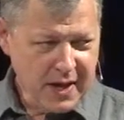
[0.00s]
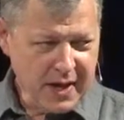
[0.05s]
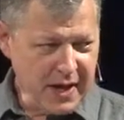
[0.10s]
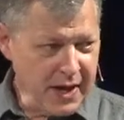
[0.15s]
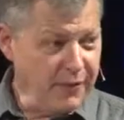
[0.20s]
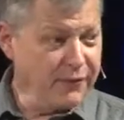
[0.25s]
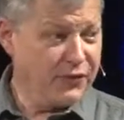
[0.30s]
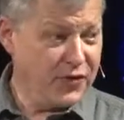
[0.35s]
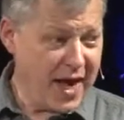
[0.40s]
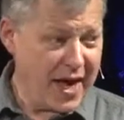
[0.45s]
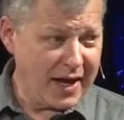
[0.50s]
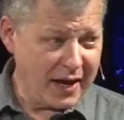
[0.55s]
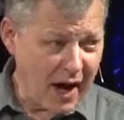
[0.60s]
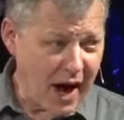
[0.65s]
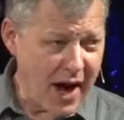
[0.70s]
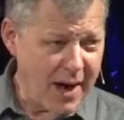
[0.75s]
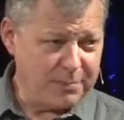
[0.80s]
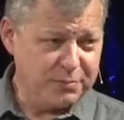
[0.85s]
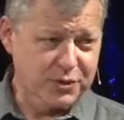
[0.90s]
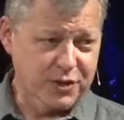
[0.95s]
if that
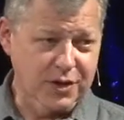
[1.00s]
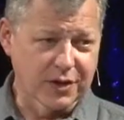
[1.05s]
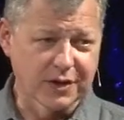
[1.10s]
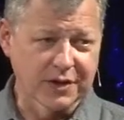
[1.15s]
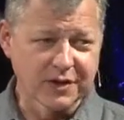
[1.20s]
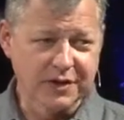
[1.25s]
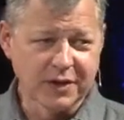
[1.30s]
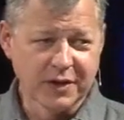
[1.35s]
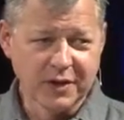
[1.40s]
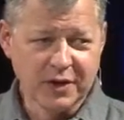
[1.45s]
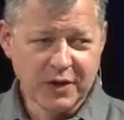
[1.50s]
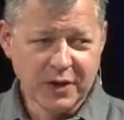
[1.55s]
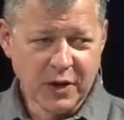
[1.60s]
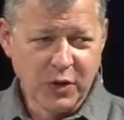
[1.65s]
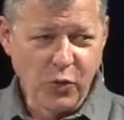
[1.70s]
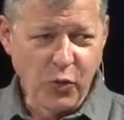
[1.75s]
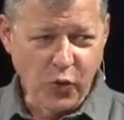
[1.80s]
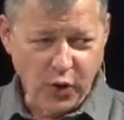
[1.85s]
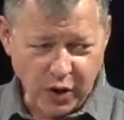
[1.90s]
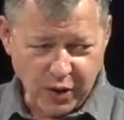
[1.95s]
option
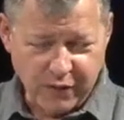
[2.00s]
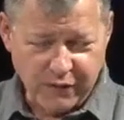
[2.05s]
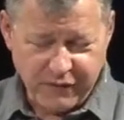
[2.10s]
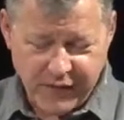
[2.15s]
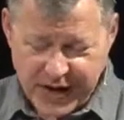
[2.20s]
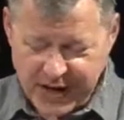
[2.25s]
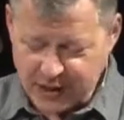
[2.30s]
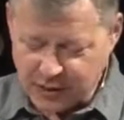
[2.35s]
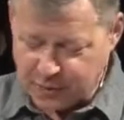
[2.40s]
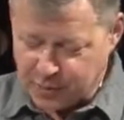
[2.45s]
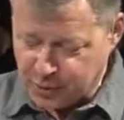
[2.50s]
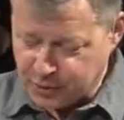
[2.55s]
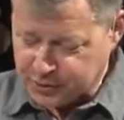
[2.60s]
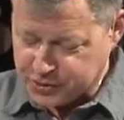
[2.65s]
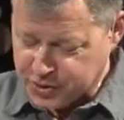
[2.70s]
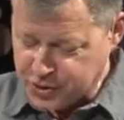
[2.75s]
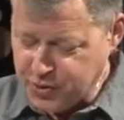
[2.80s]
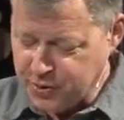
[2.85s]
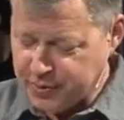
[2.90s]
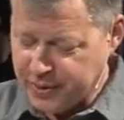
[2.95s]
were available
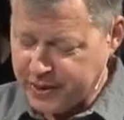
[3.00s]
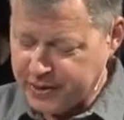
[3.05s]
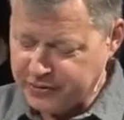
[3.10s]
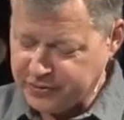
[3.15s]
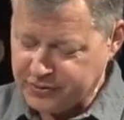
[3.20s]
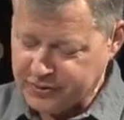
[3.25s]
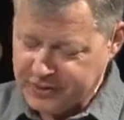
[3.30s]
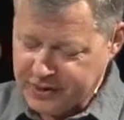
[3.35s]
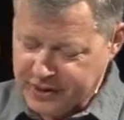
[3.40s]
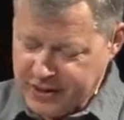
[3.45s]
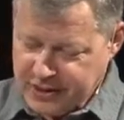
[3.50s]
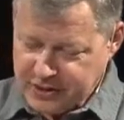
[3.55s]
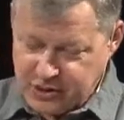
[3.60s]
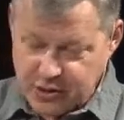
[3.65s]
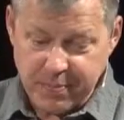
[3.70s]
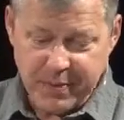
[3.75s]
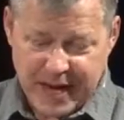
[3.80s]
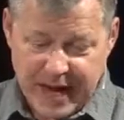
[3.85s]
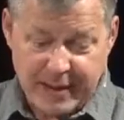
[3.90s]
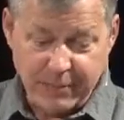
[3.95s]
to us,
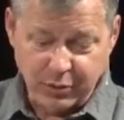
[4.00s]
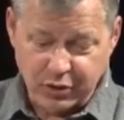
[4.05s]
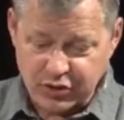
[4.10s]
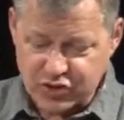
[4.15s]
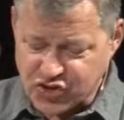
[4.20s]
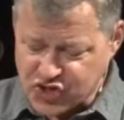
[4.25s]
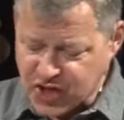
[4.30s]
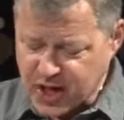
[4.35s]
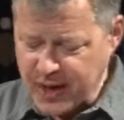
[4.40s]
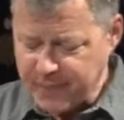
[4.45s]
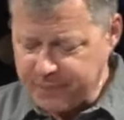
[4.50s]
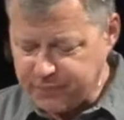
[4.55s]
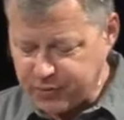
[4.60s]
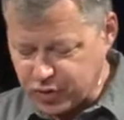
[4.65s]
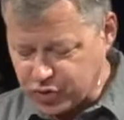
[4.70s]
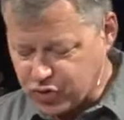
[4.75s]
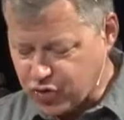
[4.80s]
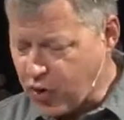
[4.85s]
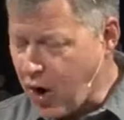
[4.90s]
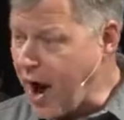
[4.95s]
to be able to skip
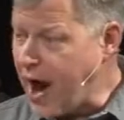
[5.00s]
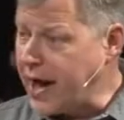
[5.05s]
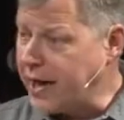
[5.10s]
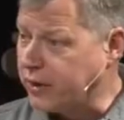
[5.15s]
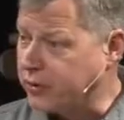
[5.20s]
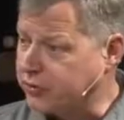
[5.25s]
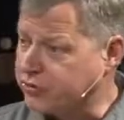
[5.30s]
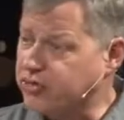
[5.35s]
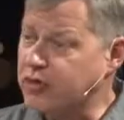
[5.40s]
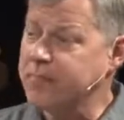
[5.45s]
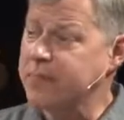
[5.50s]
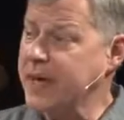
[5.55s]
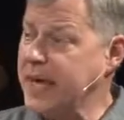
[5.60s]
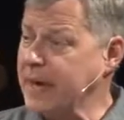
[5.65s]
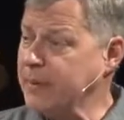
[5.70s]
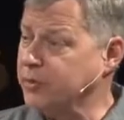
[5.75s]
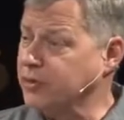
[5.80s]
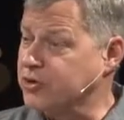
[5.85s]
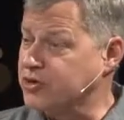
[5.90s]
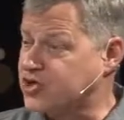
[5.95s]
the trials, to be
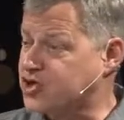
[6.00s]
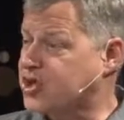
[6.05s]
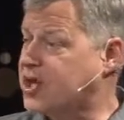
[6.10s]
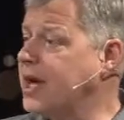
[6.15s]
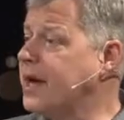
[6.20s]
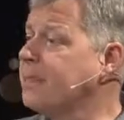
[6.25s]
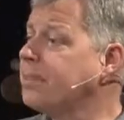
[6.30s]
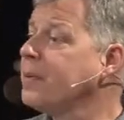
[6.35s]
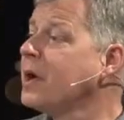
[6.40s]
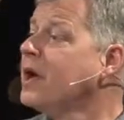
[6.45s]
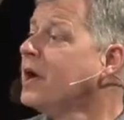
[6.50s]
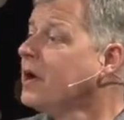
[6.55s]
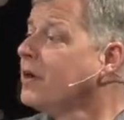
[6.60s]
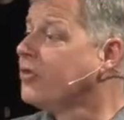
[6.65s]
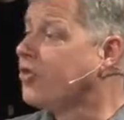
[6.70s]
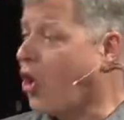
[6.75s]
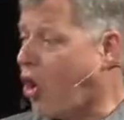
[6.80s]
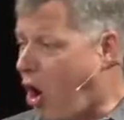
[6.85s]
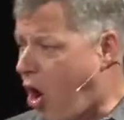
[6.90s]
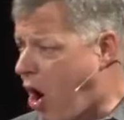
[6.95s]
able to skip
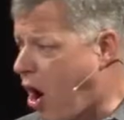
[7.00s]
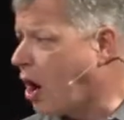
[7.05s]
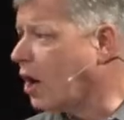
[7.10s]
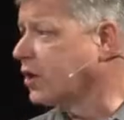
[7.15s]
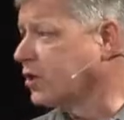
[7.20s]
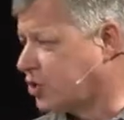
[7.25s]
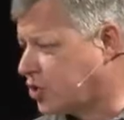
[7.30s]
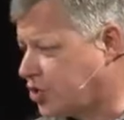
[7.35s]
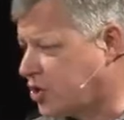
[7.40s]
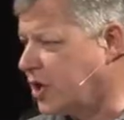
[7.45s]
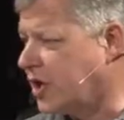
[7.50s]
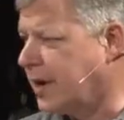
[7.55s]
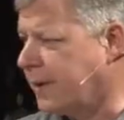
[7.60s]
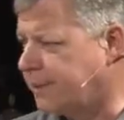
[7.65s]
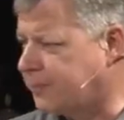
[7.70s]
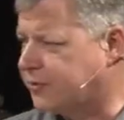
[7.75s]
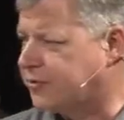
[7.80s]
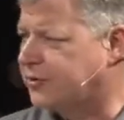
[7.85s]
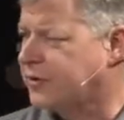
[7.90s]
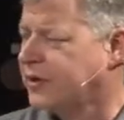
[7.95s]
the
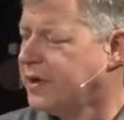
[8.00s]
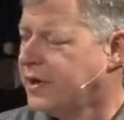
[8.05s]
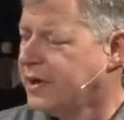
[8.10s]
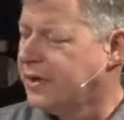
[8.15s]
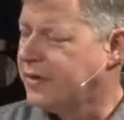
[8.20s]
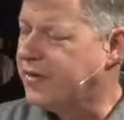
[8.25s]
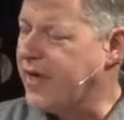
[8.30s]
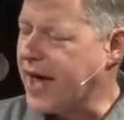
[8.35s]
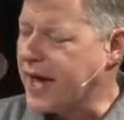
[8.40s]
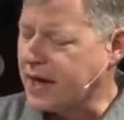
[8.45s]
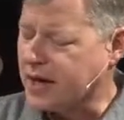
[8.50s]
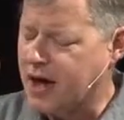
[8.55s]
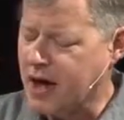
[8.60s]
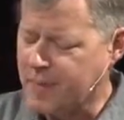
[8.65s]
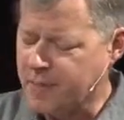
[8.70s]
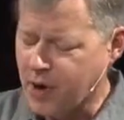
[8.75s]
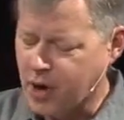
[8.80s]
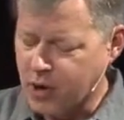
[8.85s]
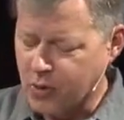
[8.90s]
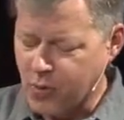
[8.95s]
hardships that
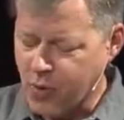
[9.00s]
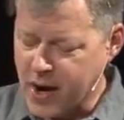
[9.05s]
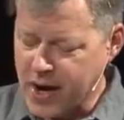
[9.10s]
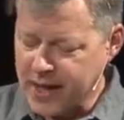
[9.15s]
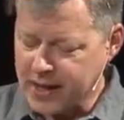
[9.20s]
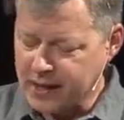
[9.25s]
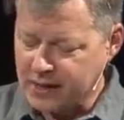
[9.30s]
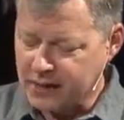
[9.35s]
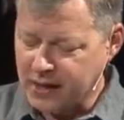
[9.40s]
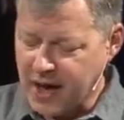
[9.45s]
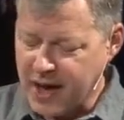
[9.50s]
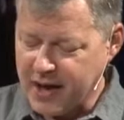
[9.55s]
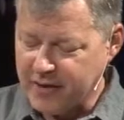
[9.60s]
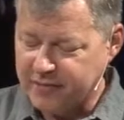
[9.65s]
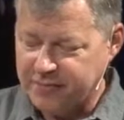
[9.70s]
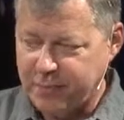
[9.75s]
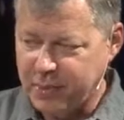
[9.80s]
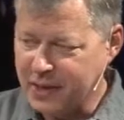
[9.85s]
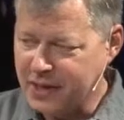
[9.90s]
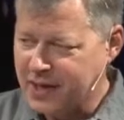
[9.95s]
come our way in
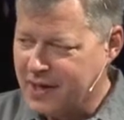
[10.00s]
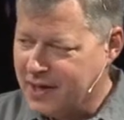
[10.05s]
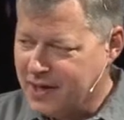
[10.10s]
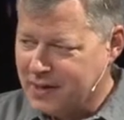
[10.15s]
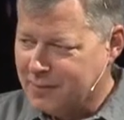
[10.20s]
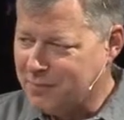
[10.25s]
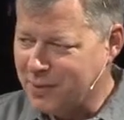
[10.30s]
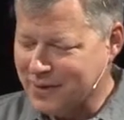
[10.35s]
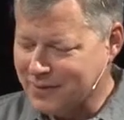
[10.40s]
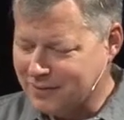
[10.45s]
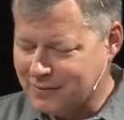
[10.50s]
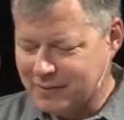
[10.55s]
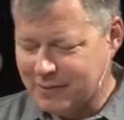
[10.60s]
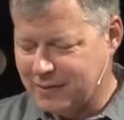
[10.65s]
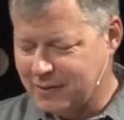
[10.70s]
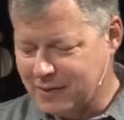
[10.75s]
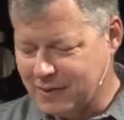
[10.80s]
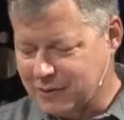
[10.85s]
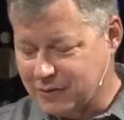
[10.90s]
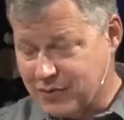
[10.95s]
life. But
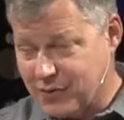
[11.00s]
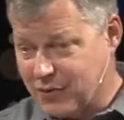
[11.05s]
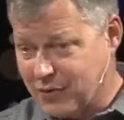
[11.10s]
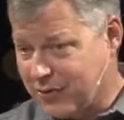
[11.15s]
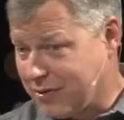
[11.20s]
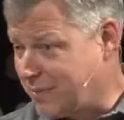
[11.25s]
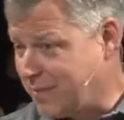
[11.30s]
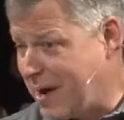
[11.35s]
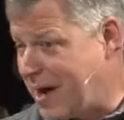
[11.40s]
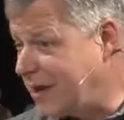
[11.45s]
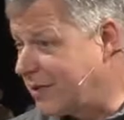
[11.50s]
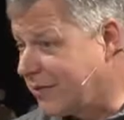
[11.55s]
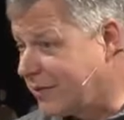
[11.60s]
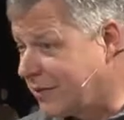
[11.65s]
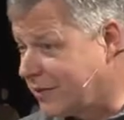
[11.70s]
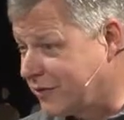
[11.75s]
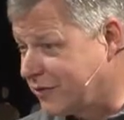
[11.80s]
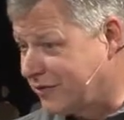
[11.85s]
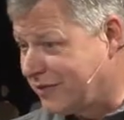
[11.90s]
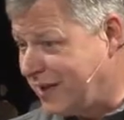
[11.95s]
the truth of the matter
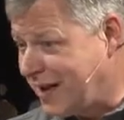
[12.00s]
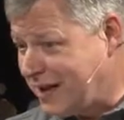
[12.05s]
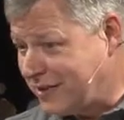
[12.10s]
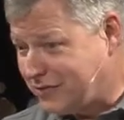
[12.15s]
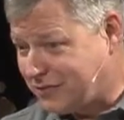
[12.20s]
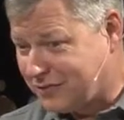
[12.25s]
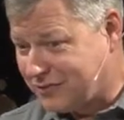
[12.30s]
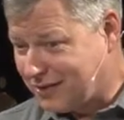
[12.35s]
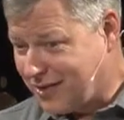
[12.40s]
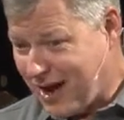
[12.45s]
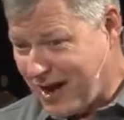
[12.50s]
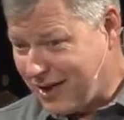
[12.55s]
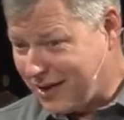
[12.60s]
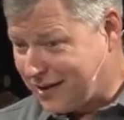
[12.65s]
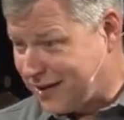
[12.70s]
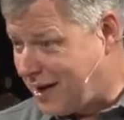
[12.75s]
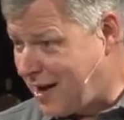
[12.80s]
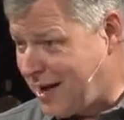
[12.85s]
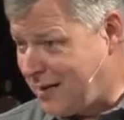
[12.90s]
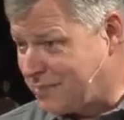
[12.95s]
is, that's not
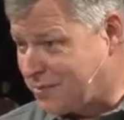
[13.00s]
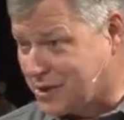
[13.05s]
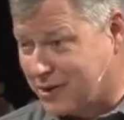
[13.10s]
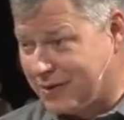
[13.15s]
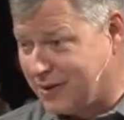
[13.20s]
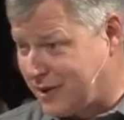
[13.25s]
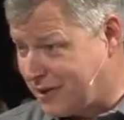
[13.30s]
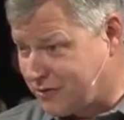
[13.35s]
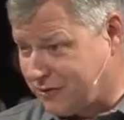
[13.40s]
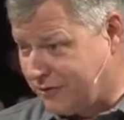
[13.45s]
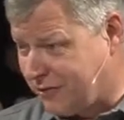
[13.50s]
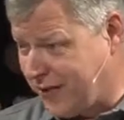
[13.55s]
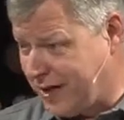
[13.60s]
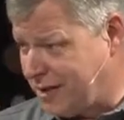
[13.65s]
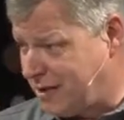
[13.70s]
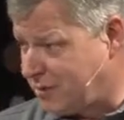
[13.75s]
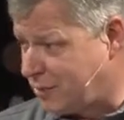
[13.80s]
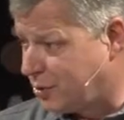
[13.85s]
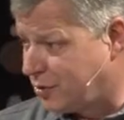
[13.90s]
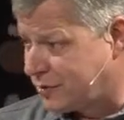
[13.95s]
an option that's
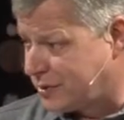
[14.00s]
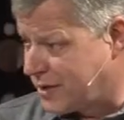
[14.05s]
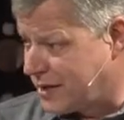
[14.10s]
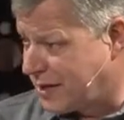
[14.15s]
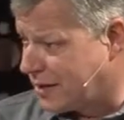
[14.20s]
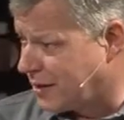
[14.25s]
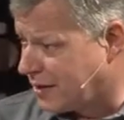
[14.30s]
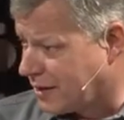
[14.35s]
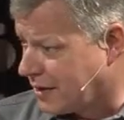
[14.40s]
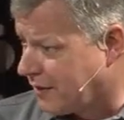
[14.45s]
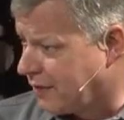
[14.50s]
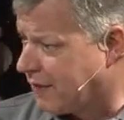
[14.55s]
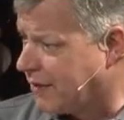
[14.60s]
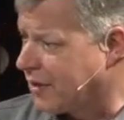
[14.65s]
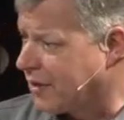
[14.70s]
available to any of